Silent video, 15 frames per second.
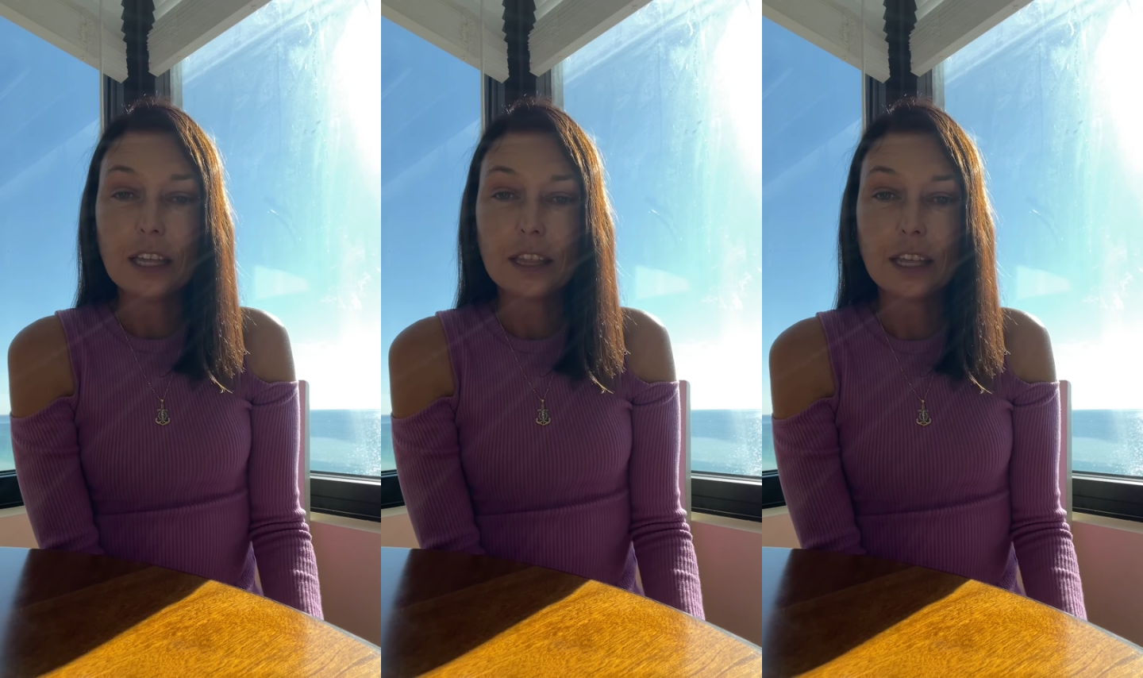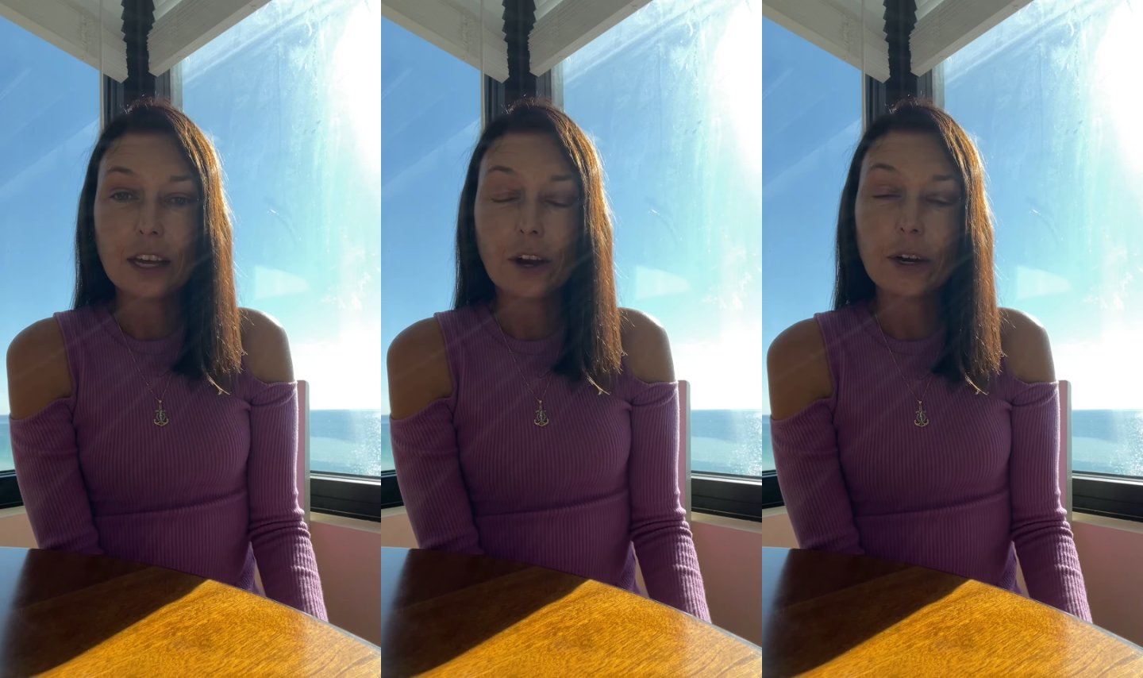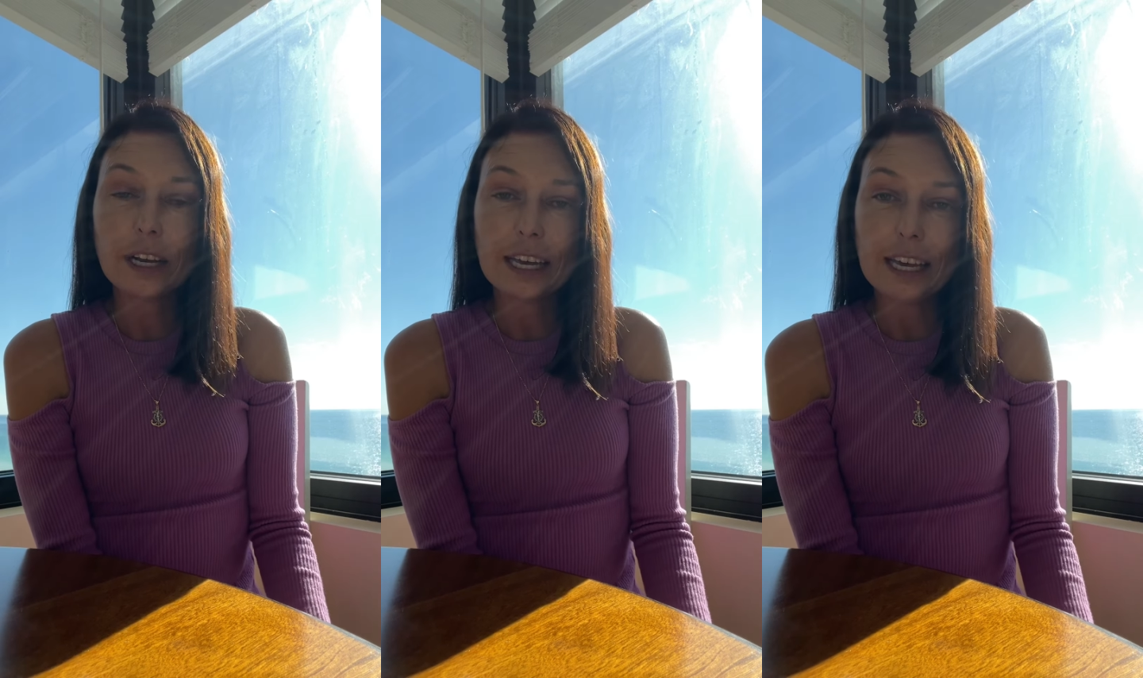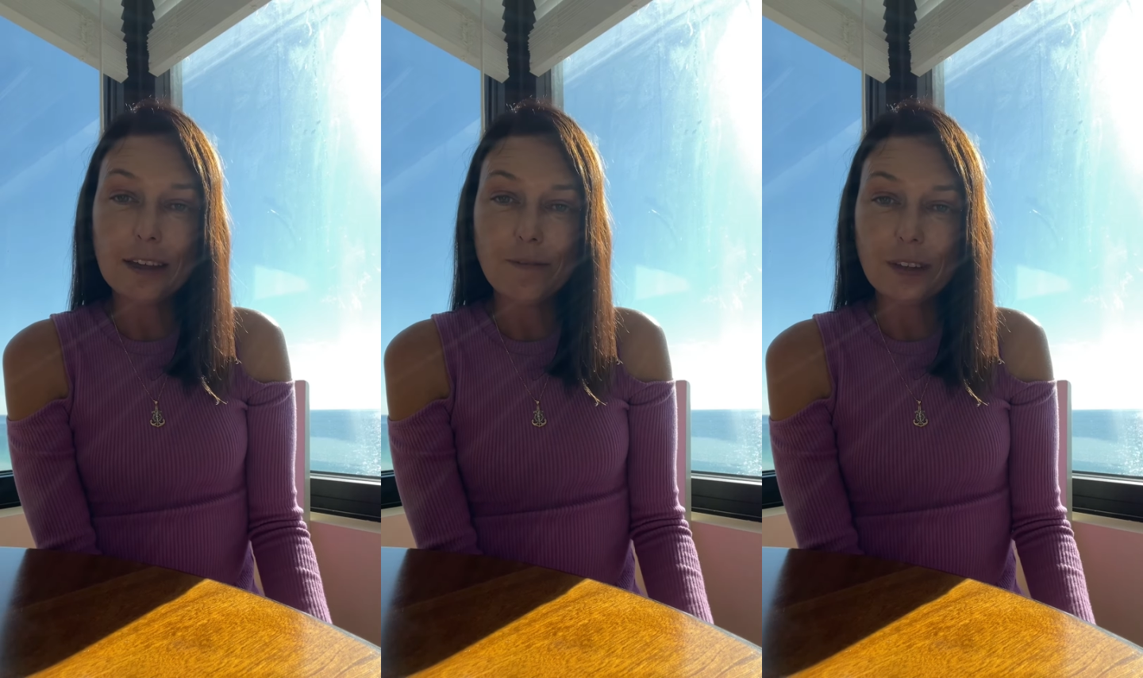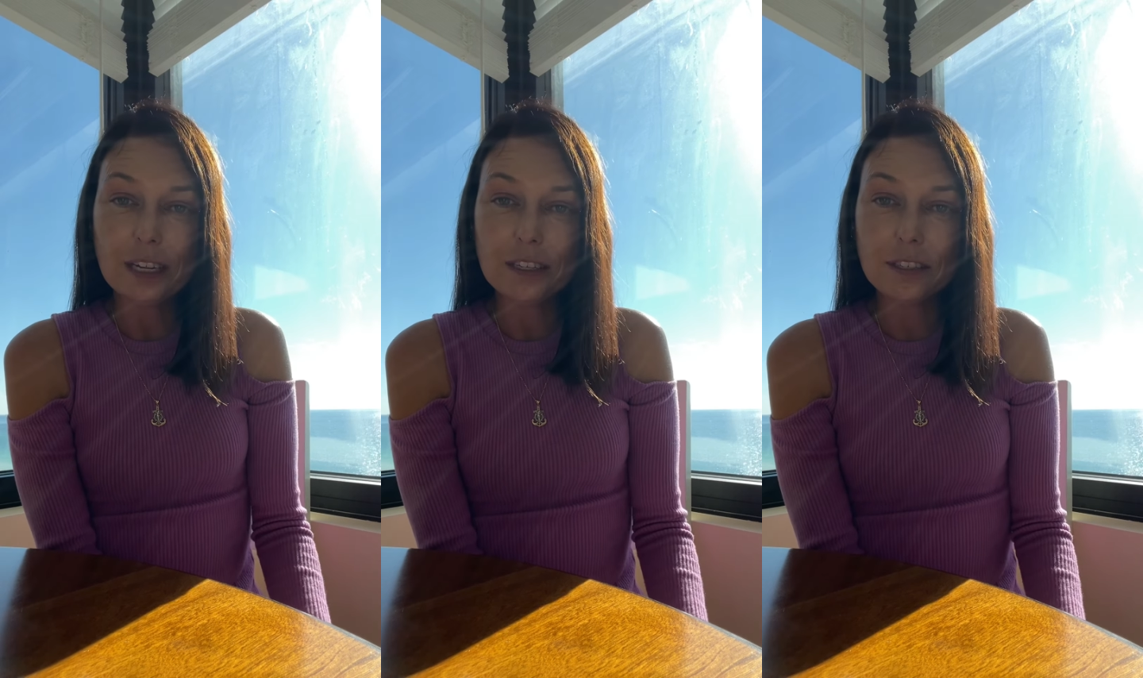that are
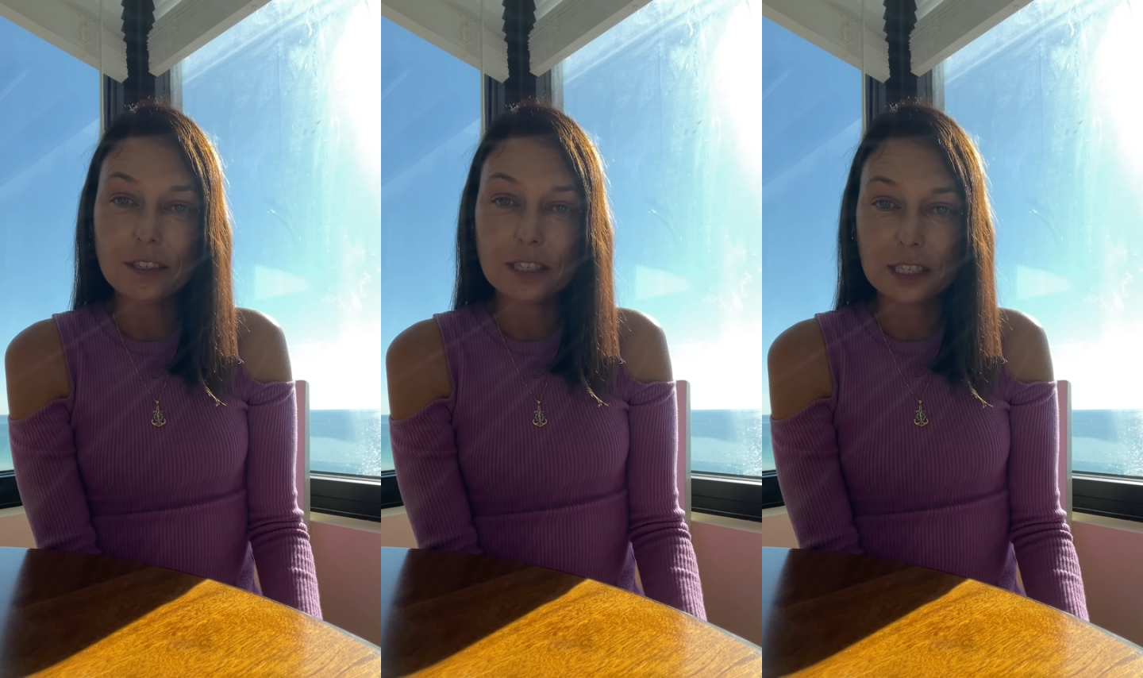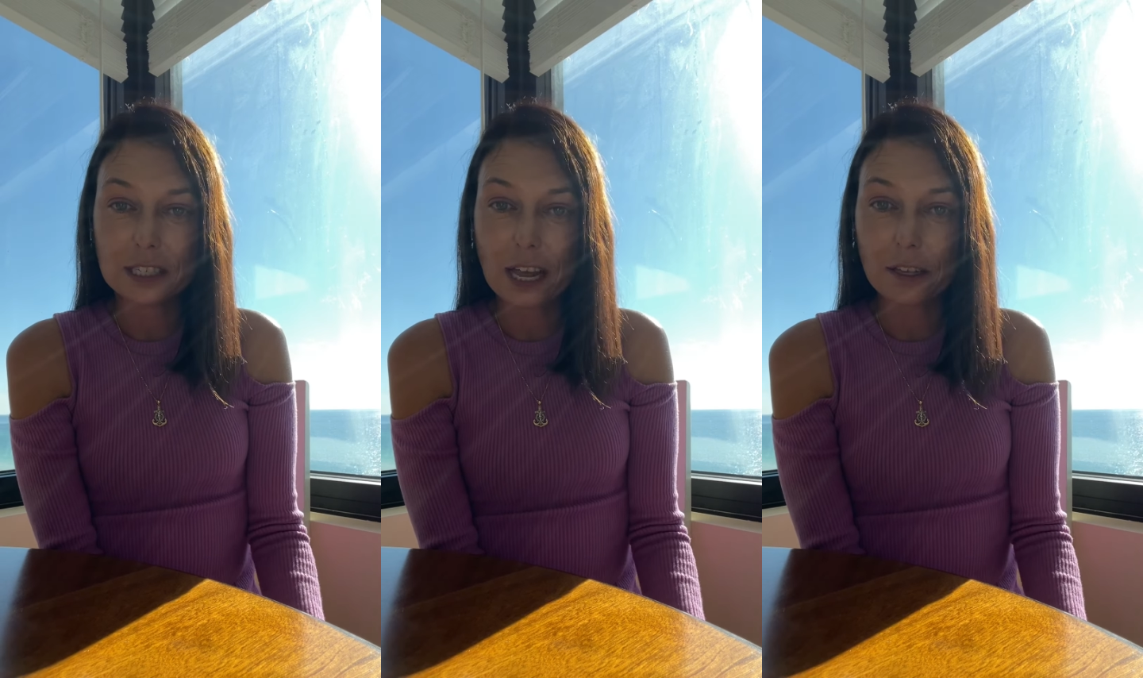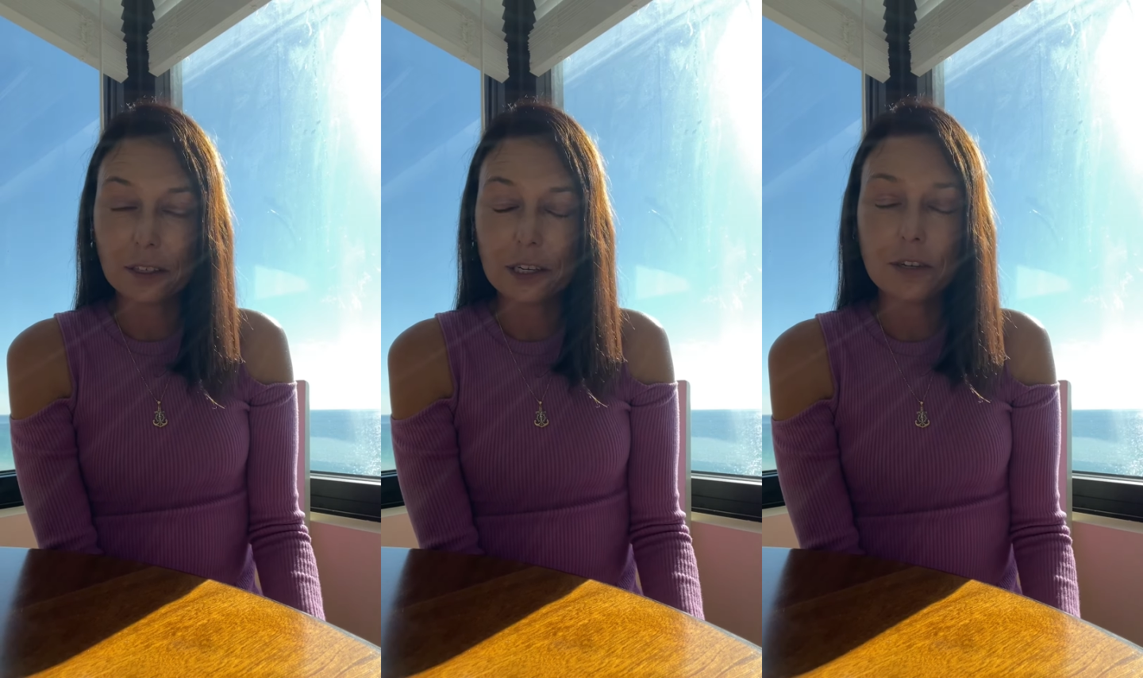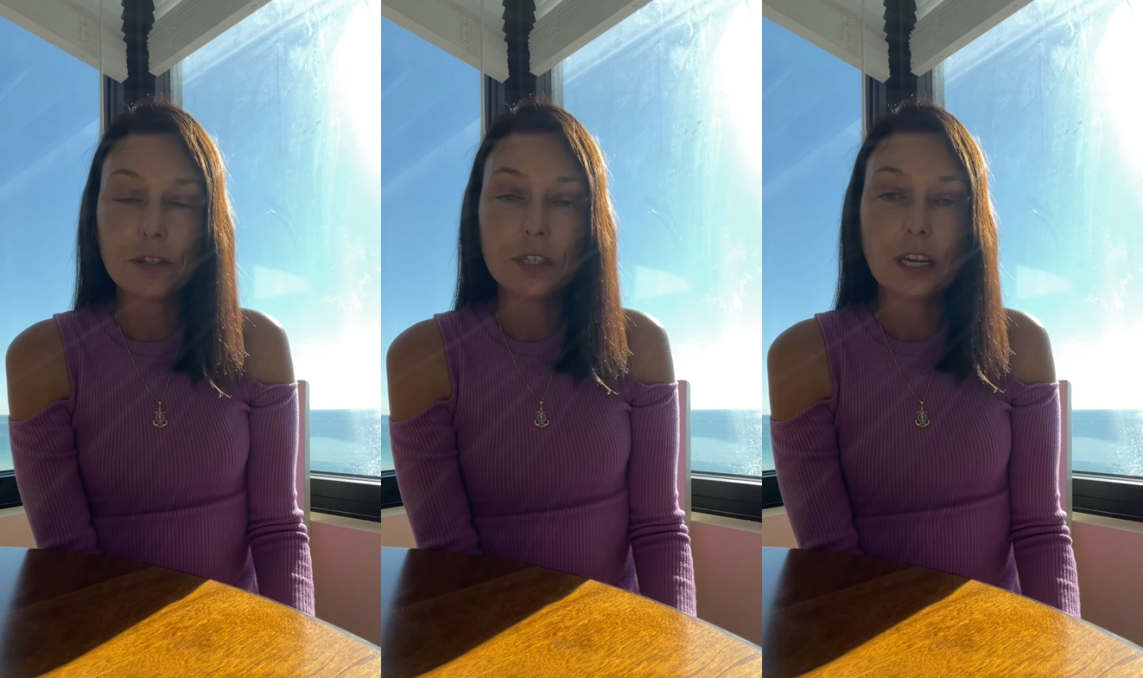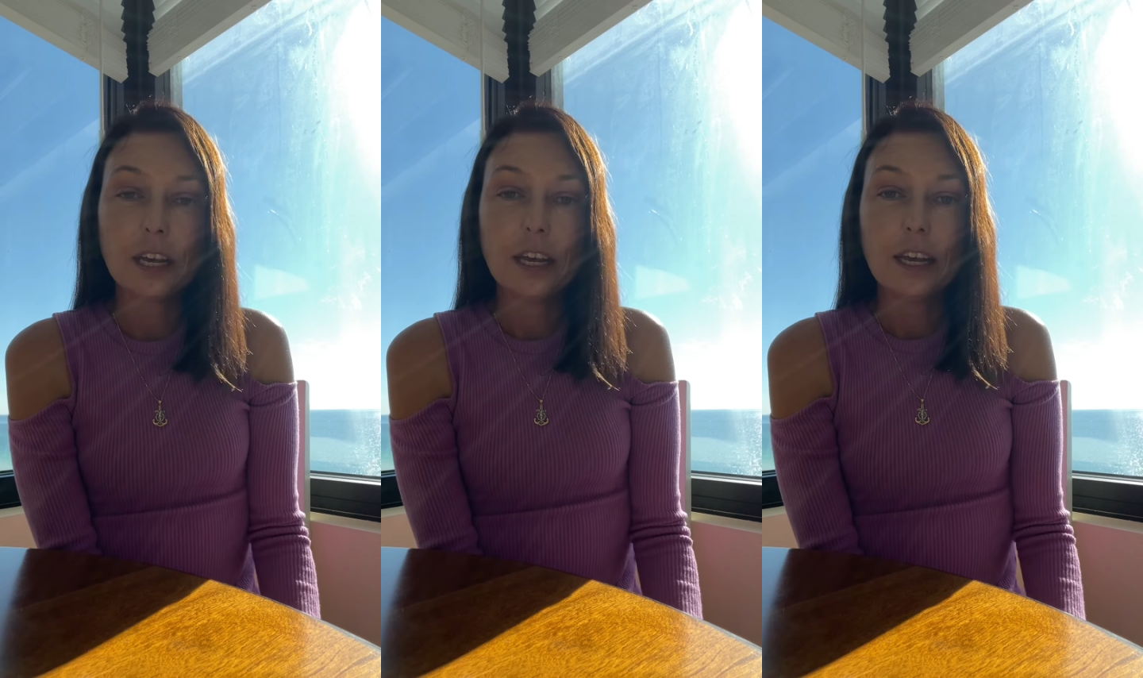given to sellers.